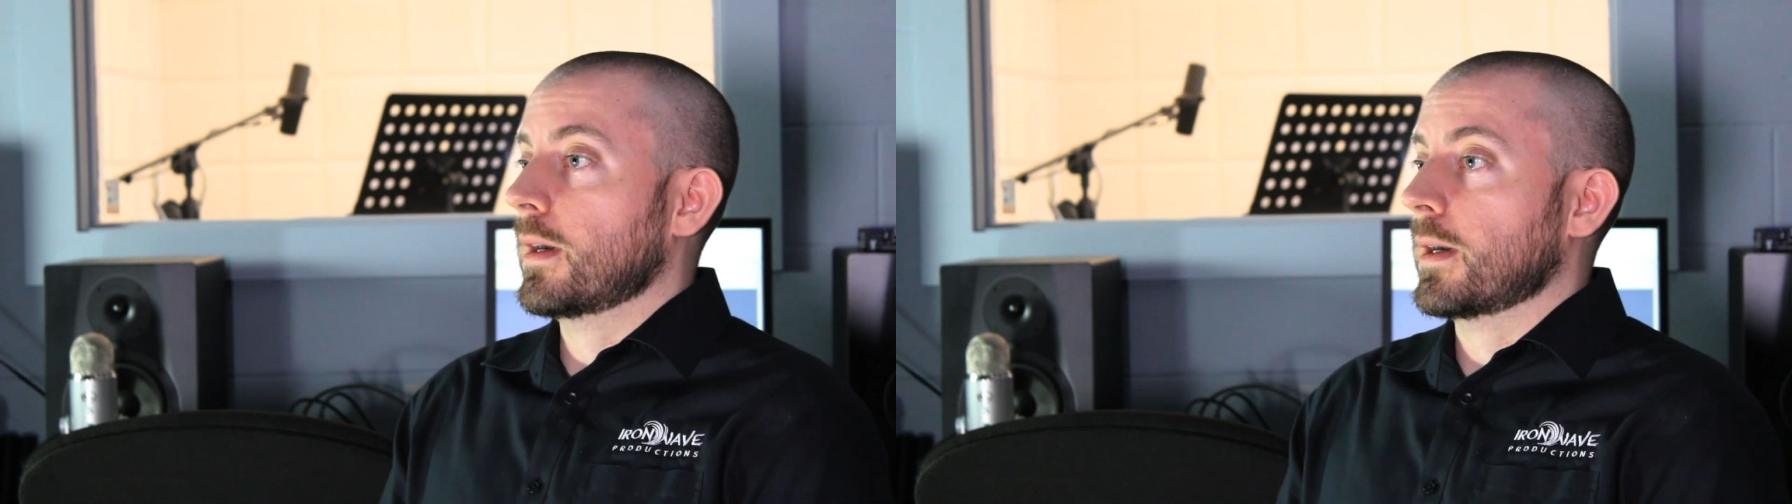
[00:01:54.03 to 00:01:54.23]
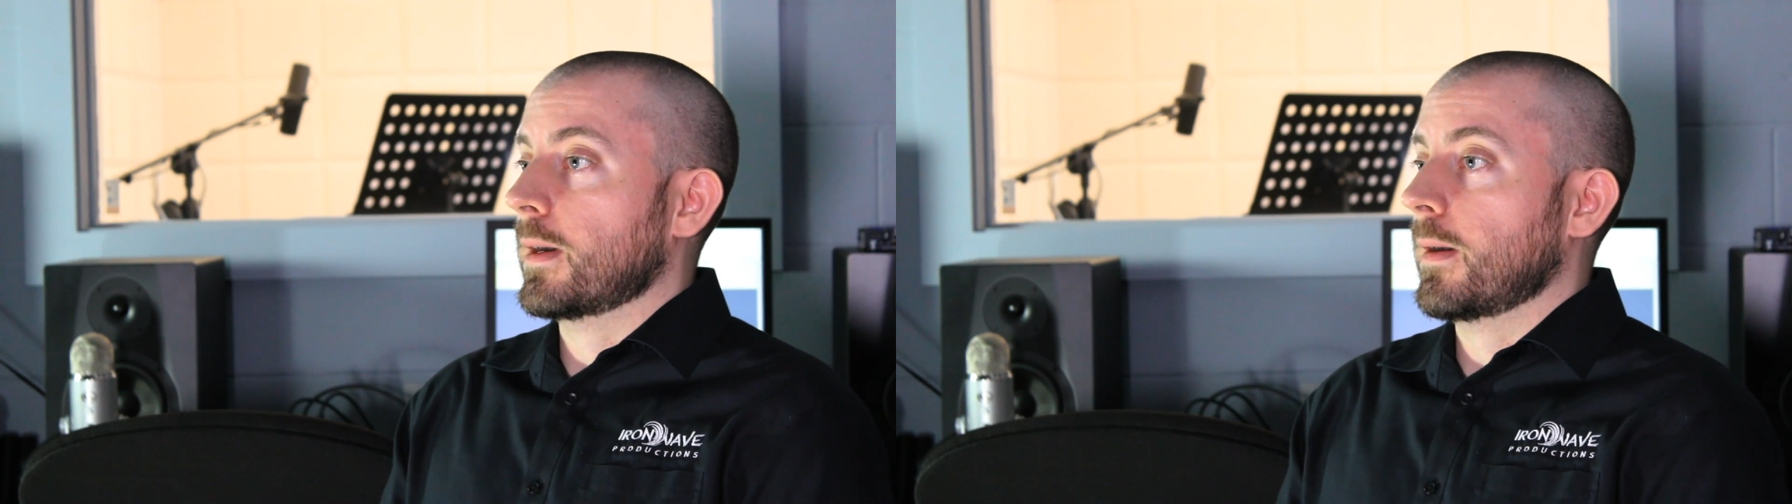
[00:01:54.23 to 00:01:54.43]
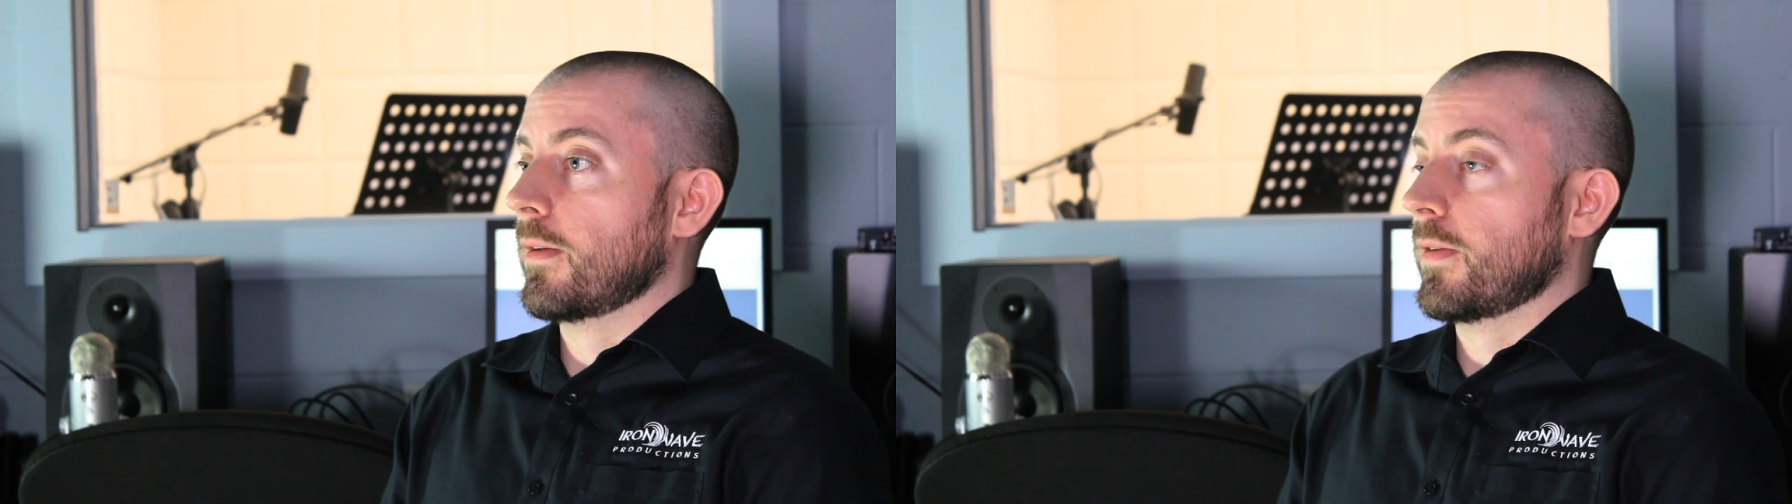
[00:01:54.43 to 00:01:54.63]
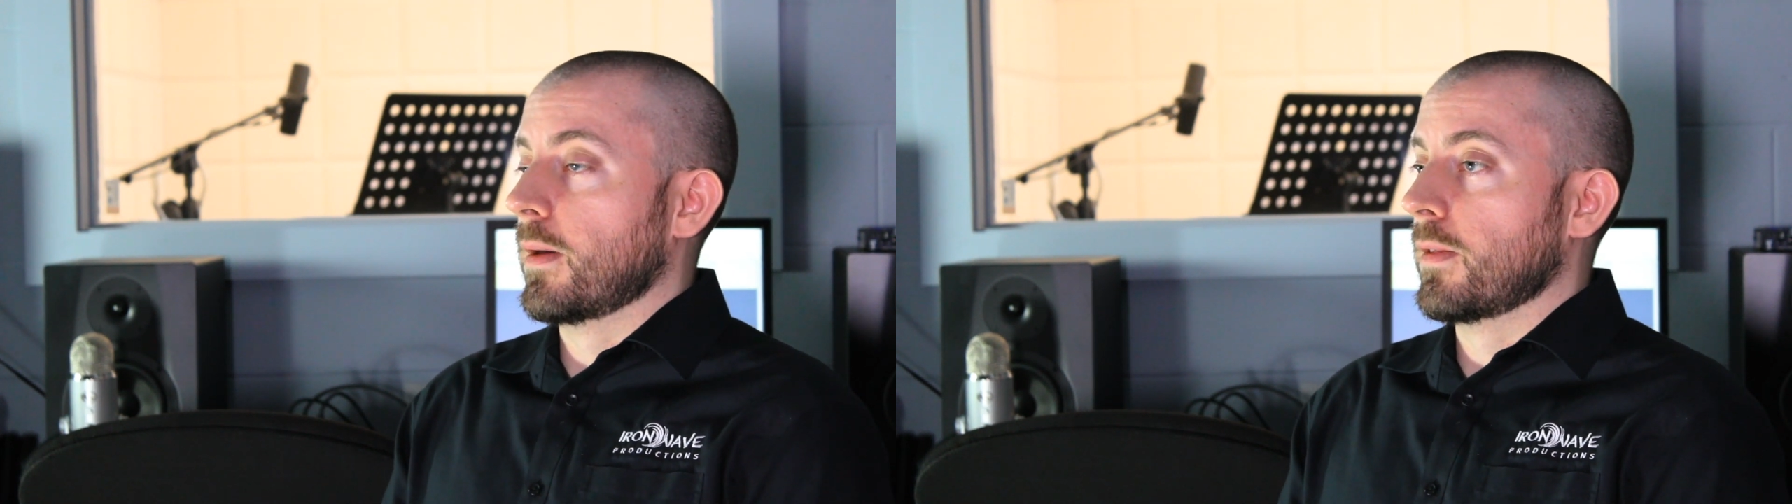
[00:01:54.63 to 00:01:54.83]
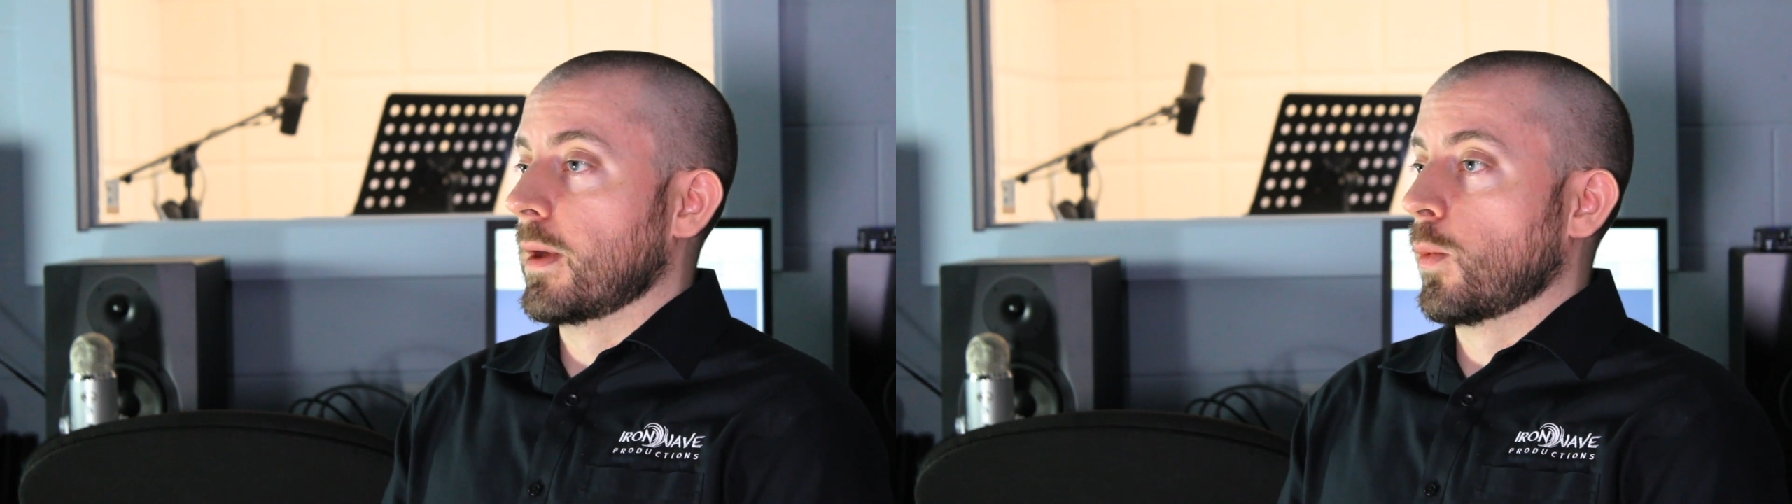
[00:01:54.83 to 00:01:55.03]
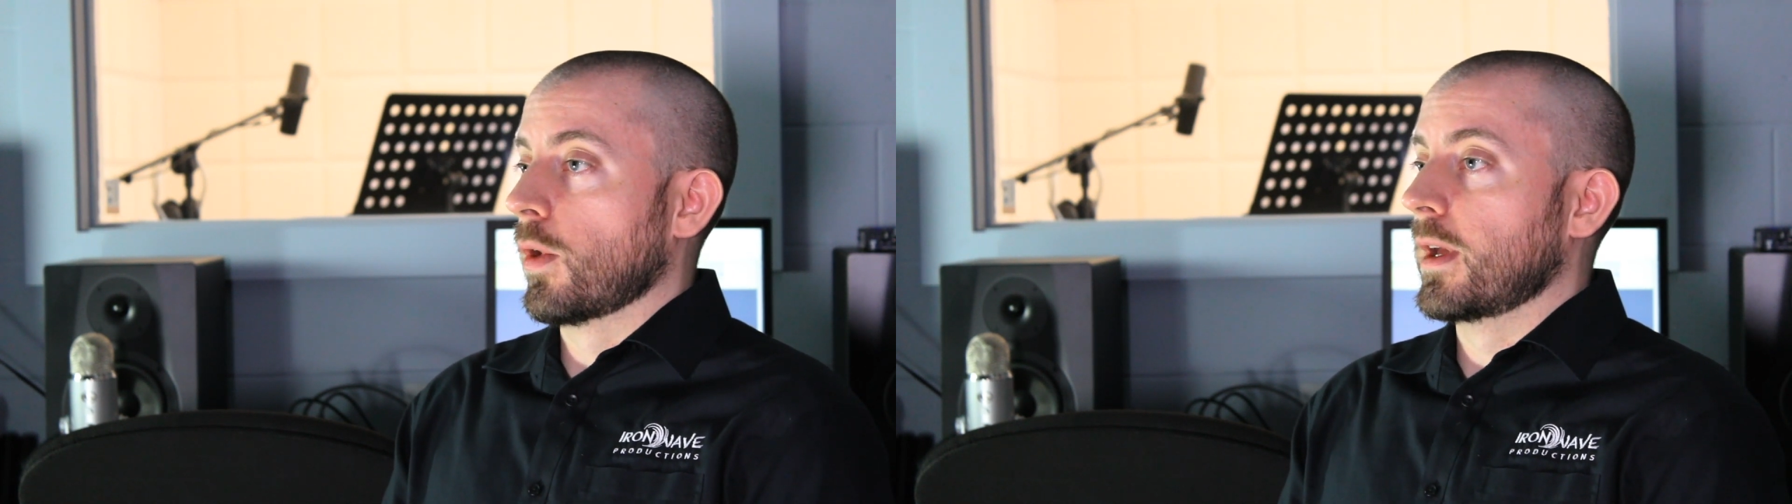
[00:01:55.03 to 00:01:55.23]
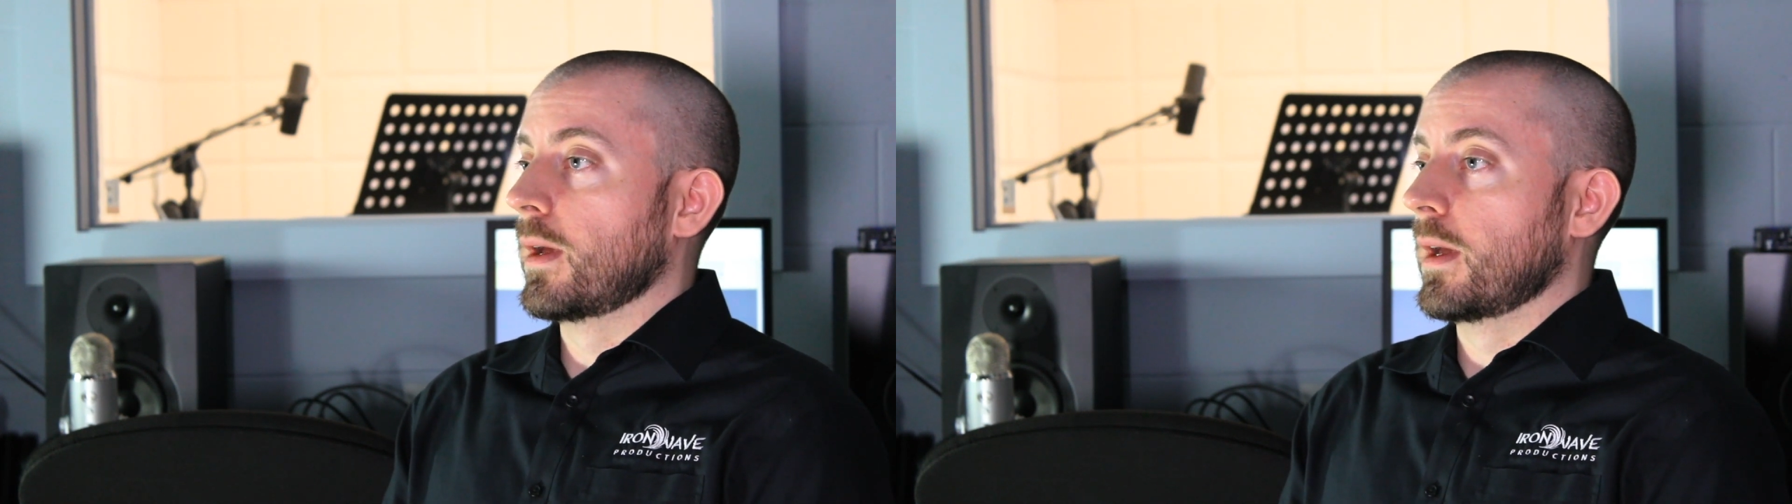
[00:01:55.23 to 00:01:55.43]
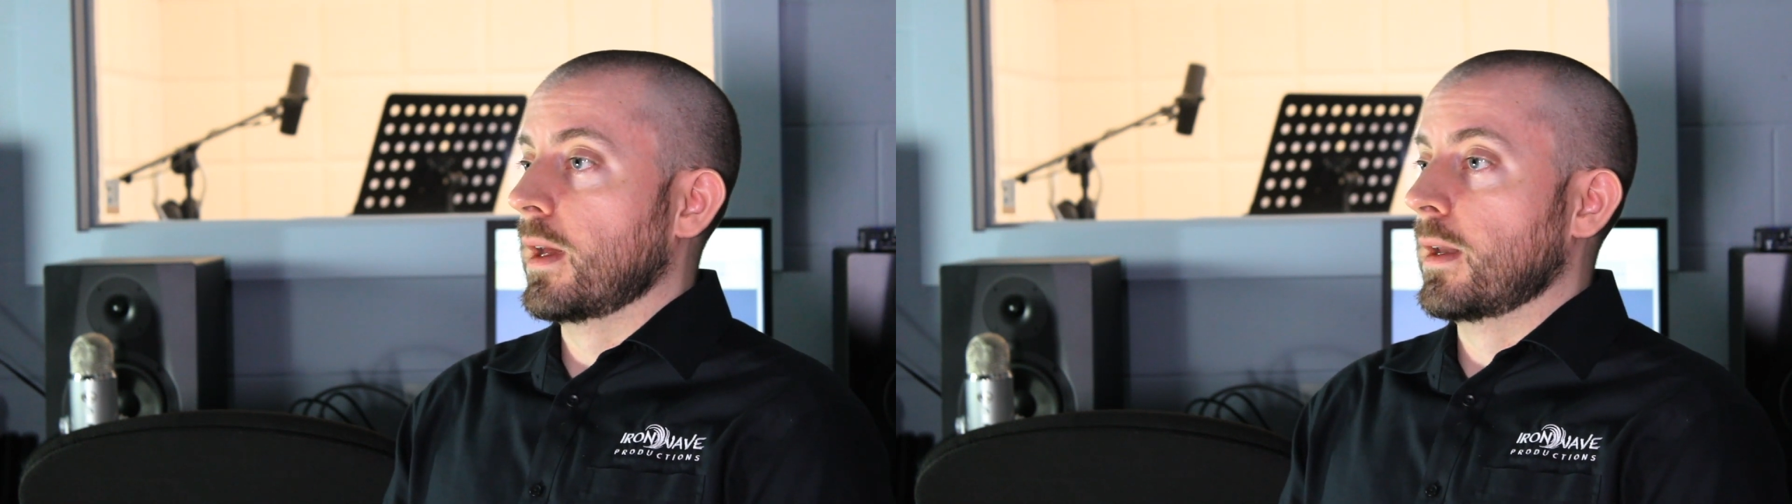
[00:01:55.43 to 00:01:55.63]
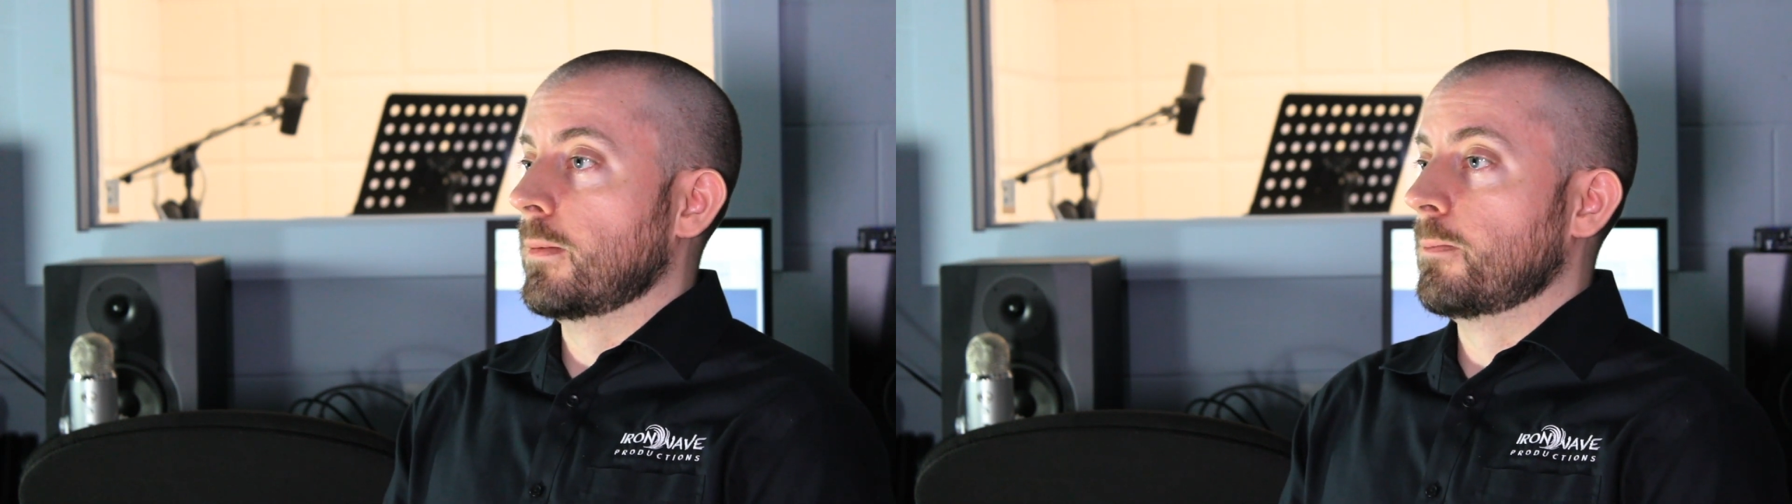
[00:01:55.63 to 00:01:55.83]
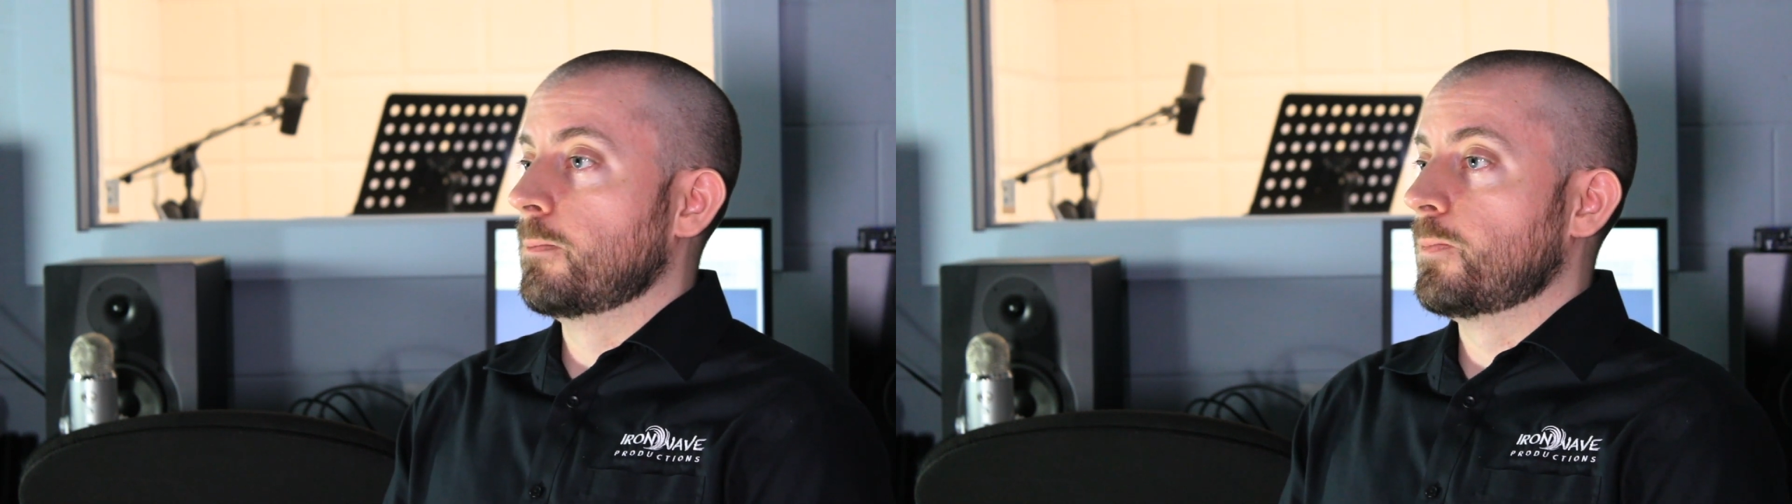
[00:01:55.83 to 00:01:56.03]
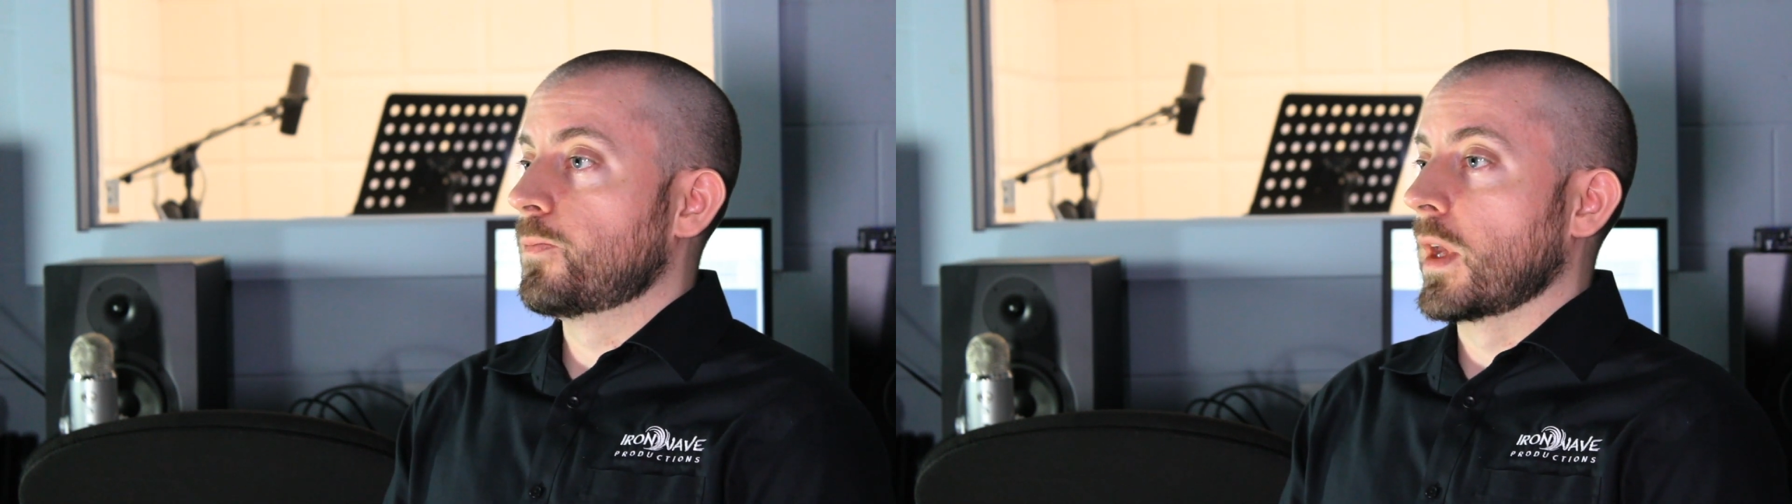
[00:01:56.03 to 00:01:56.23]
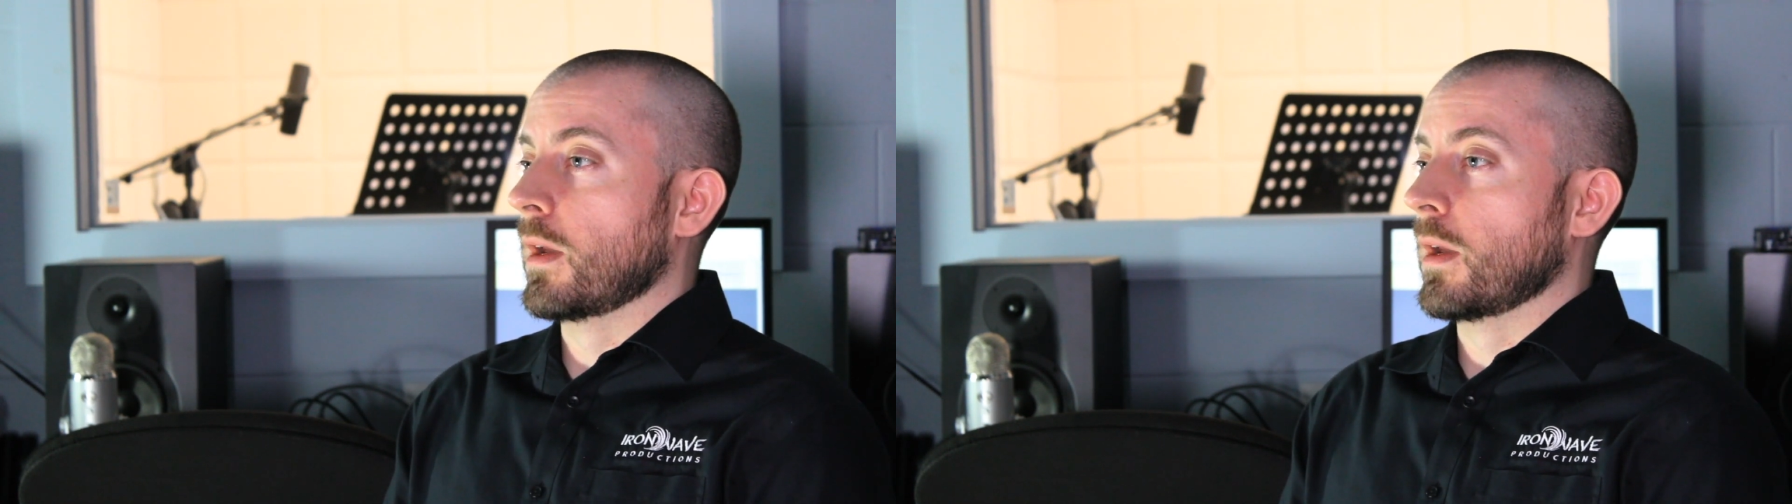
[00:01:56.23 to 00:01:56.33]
I found that working in